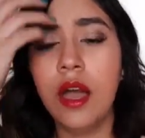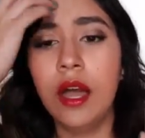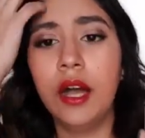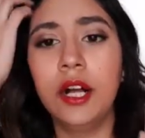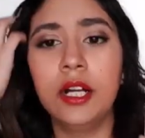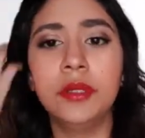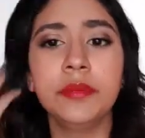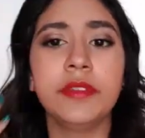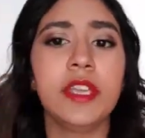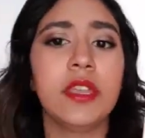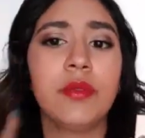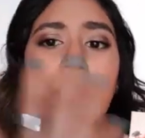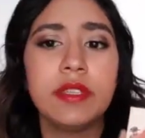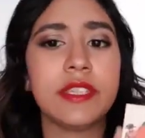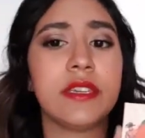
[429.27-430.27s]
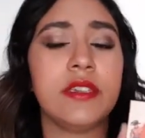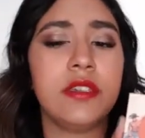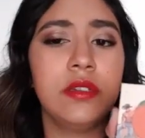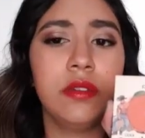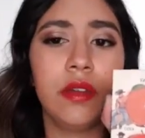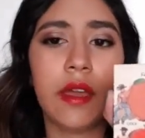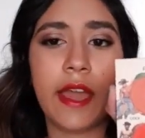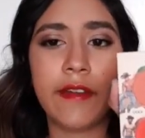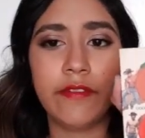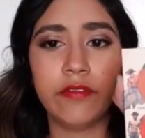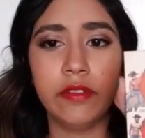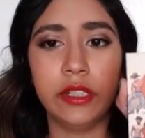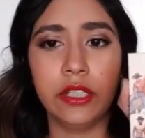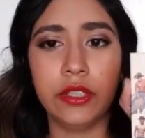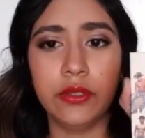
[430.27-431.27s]
The other ones you haven't
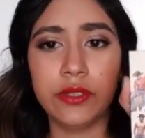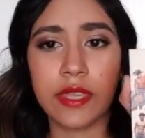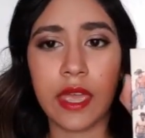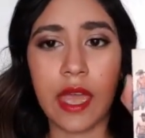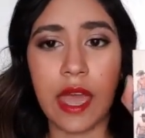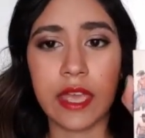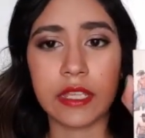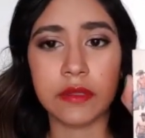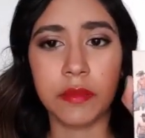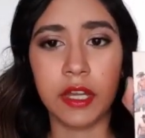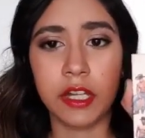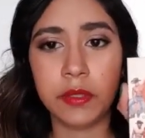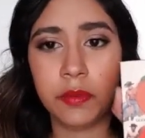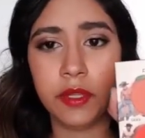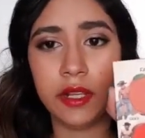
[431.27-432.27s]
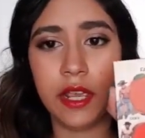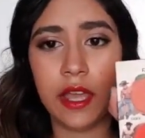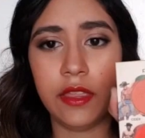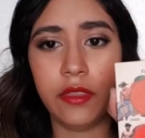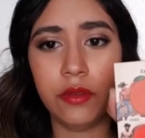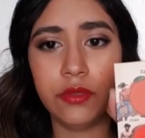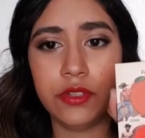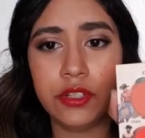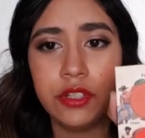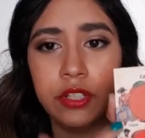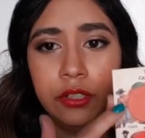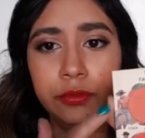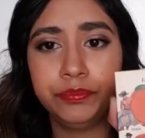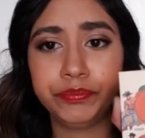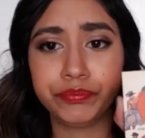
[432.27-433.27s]
really used that as much, but yeah, those
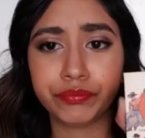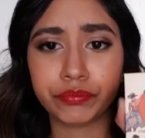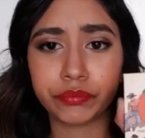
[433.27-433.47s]
two.